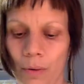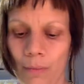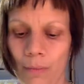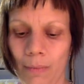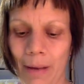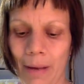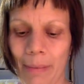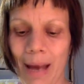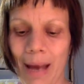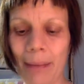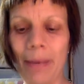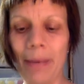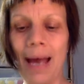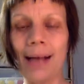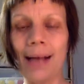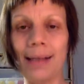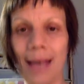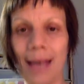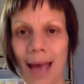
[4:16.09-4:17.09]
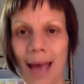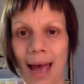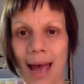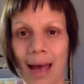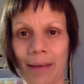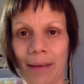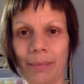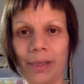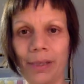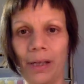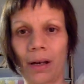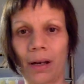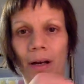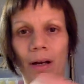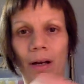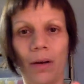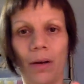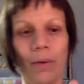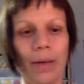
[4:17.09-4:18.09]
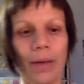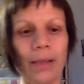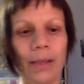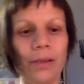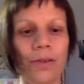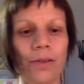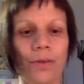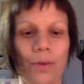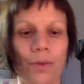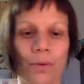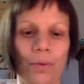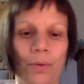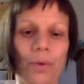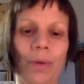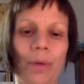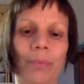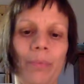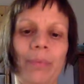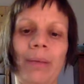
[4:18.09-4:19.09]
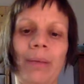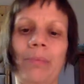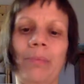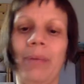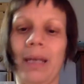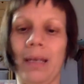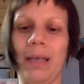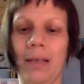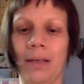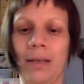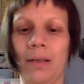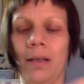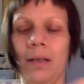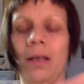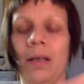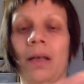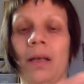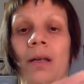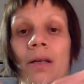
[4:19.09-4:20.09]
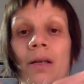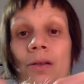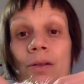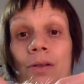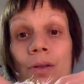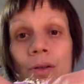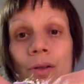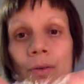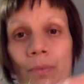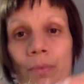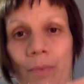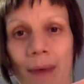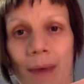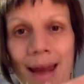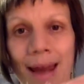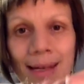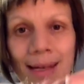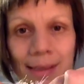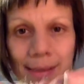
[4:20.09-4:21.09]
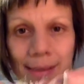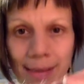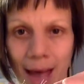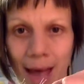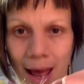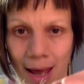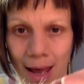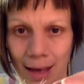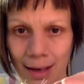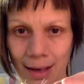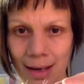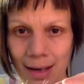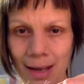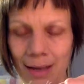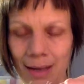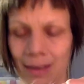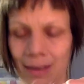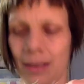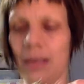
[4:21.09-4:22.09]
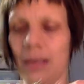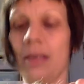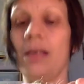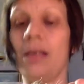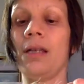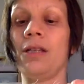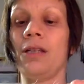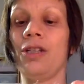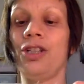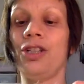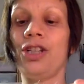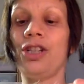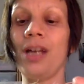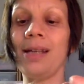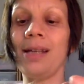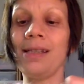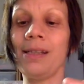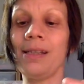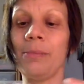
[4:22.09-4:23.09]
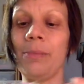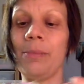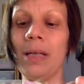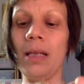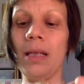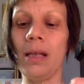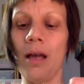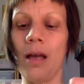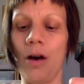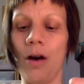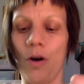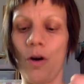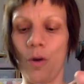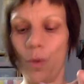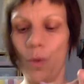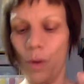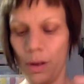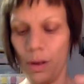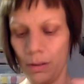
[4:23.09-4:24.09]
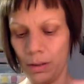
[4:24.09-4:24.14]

My backpack tabs are going to be pinned to the right side, just below